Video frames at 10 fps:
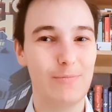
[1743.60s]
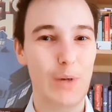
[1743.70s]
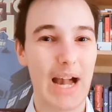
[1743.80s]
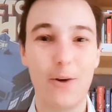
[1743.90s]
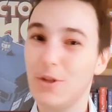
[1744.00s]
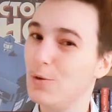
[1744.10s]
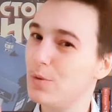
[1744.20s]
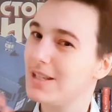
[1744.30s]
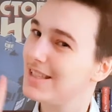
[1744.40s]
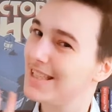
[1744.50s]
how you
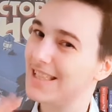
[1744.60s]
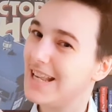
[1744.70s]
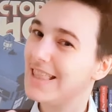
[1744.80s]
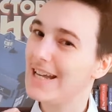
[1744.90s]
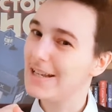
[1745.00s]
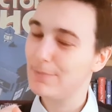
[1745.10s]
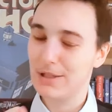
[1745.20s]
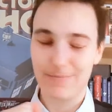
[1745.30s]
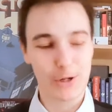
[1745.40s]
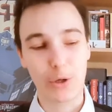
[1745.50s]
would say that,
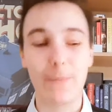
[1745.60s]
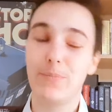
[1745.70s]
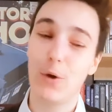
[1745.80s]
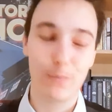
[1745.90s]
but okay, no.